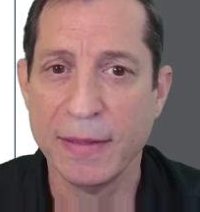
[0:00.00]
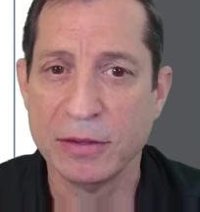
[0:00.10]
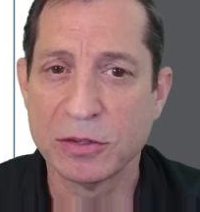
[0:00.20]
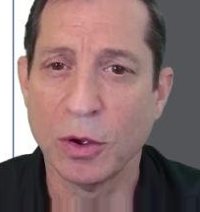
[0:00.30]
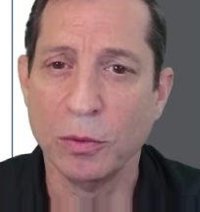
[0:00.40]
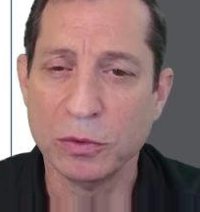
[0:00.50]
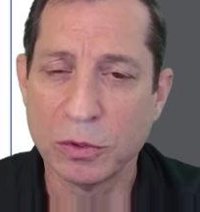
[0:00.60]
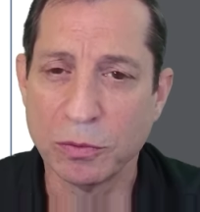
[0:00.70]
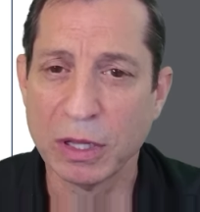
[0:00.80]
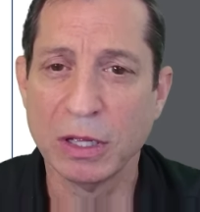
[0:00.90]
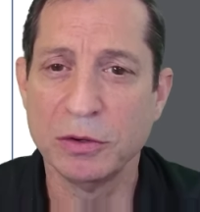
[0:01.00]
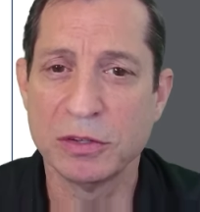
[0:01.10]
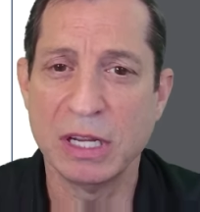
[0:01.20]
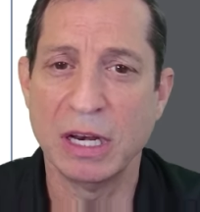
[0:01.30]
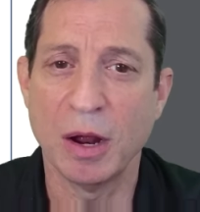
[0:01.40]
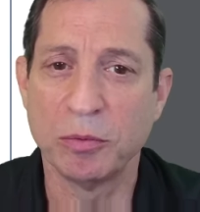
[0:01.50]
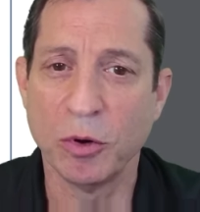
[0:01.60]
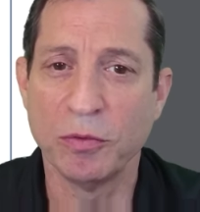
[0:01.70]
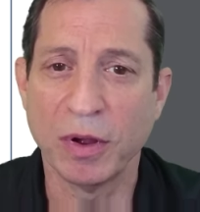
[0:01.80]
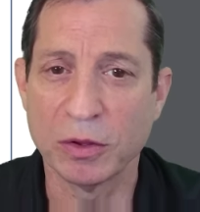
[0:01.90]
So to really understand how
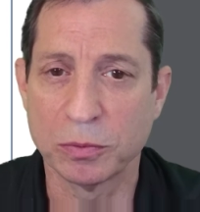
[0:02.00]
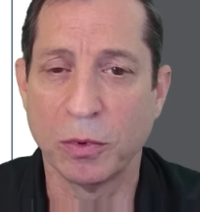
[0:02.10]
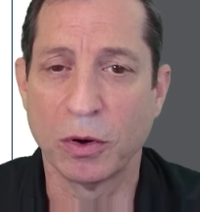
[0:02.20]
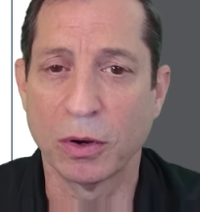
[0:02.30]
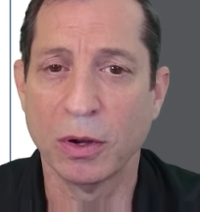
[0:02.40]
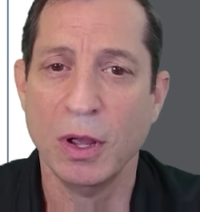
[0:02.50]
profiles work,